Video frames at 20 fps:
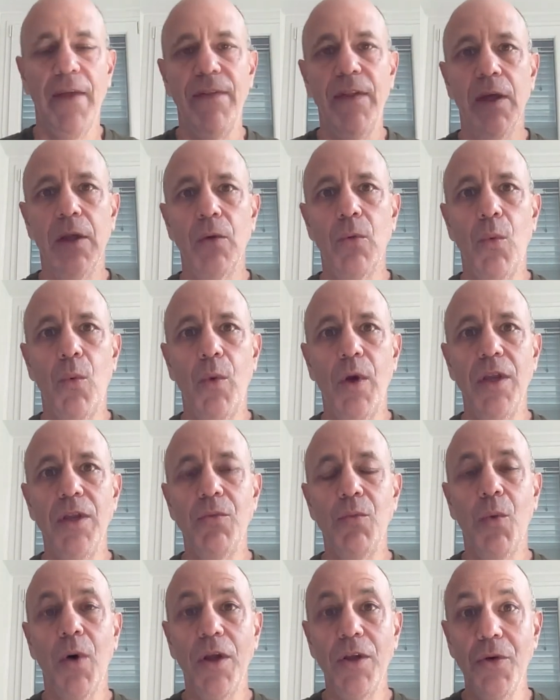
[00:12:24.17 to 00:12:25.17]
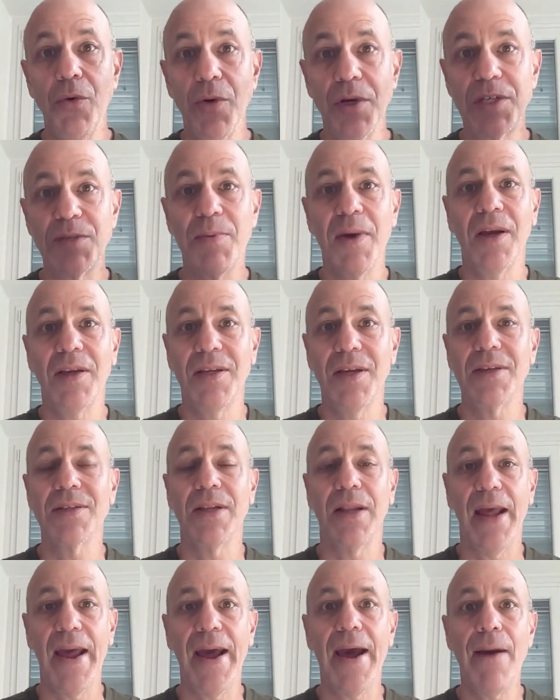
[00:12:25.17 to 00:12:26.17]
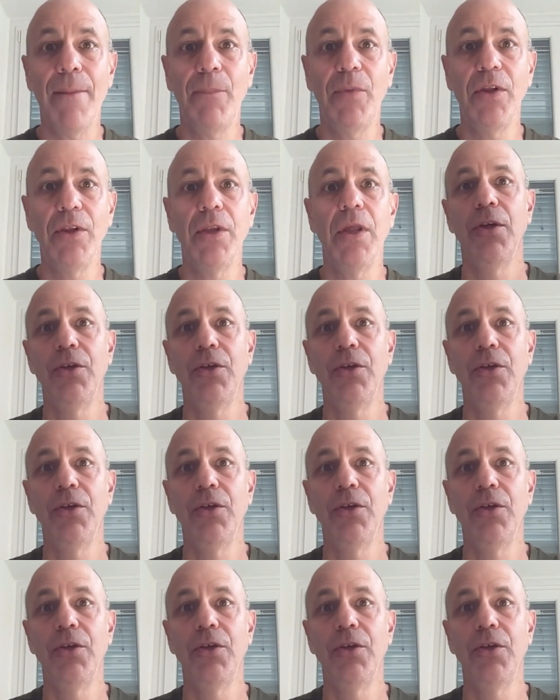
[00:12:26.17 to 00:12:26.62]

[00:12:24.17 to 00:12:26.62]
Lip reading: And then when what you expect doesn't happen,